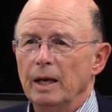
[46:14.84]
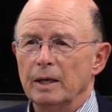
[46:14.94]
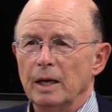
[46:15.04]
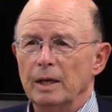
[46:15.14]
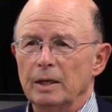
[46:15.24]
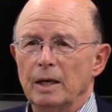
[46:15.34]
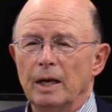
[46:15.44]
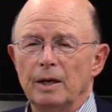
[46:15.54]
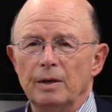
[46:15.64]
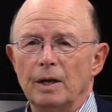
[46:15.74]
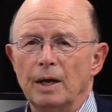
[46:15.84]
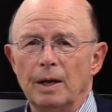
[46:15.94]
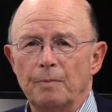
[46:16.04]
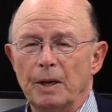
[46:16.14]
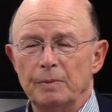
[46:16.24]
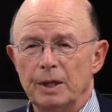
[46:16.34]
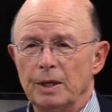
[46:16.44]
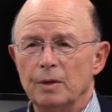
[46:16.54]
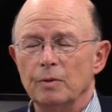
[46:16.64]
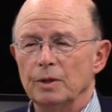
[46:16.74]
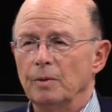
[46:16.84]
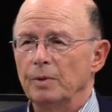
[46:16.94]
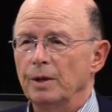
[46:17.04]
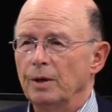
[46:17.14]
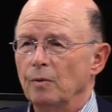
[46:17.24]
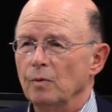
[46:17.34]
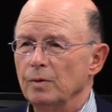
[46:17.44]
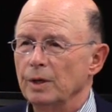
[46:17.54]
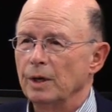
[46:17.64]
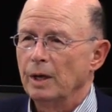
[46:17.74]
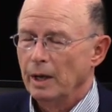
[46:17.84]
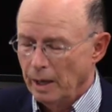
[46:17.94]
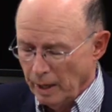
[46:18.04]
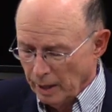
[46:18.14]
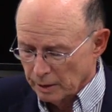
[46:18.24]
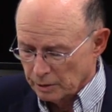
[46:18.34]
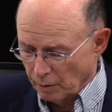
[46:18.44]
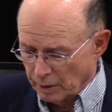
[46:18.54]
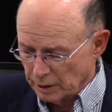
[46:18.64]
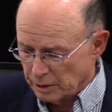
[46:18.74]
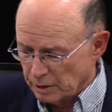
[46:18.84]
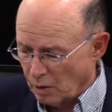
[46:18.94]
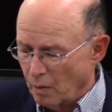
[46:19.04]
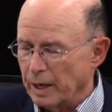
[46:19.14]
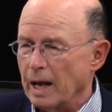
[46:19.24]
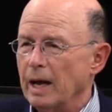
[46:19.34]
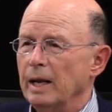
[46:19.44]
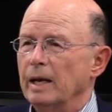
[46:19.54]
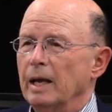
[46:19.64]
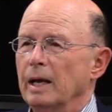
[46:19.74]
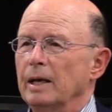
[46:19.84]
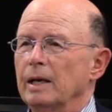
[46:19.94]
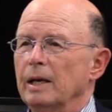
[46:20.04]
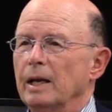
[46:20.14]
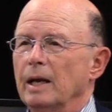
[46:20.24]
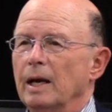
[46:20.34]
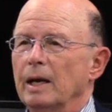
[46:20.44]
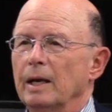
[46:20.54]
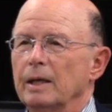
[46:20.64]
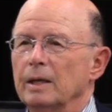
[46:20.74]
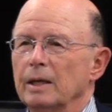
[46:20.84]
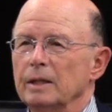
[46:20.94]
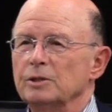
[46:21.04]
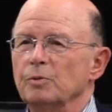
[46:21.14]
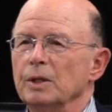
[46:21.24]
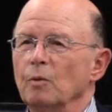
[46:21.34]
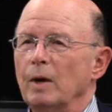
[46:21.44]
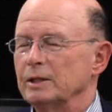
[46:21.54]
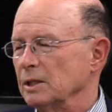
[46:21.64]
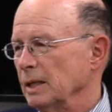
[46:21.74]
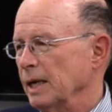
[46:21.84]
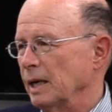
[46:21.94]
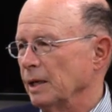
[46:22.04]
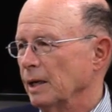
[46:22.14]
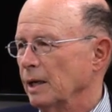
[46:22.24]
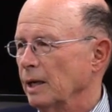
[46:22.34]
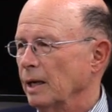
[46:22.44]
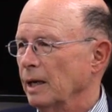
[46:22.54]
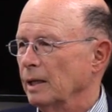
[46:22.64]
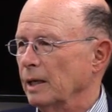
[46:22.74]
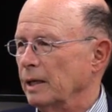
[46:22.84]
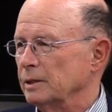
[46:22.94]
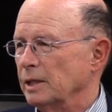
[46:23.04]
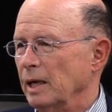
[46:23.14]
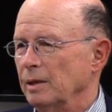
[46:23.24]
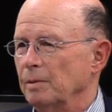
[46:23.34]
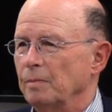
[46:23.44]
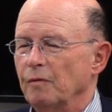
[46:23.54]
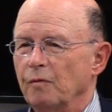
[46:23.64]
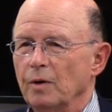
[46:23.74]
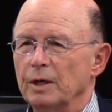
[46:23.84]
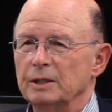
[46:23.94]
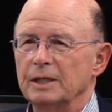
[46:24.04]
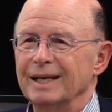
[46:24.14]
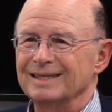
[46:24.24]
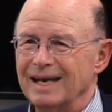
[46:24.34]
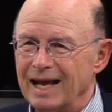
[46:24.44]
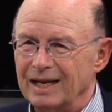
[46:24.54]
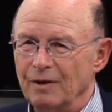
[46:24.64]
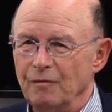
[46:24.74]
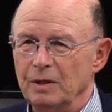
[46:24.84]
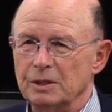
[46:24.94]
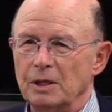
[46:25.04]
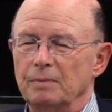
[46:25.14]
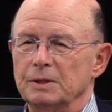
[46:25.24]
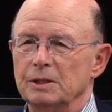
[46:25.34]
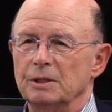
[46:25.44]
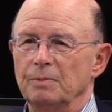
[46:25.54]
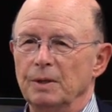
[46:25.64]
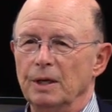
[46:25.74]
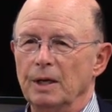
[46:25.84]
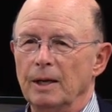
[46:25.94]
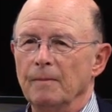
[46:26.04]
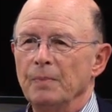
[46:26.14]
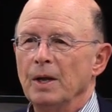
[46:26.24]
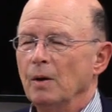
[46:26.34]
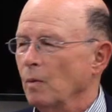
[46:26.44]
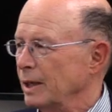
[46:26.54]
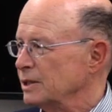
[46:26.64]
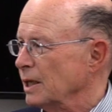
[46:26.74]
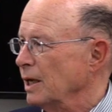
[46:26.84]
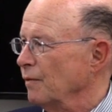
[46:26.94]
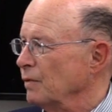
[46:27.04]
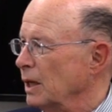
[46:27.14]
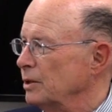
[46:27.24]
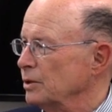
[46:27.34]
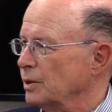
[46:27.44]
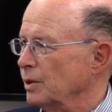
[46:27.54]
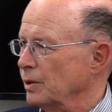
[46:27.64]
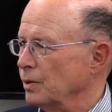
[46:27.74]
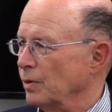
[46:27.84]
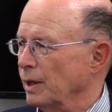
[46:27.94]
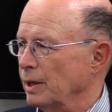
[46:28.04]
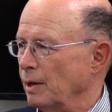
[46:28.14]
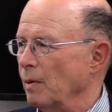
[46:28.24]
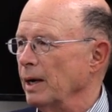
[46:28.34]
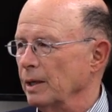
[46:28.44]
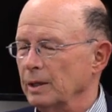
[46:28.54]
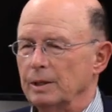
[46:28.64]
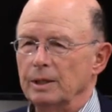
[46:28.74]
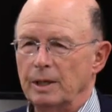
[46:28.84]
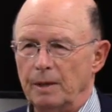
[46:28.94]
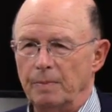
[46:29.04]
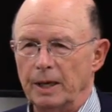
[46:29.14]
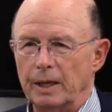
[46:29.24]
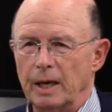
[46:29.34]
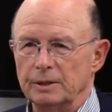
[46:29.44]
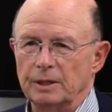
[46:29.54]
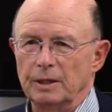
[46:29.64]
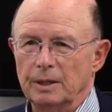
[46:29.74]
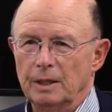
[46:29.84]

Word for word: and, and, and uh, probably an equal number that are wounded. So this is going on, and Israel wants land. Uh, like I said before, it has not given this up since the beginning. Wants to have larger territory. They want to take back Gaza.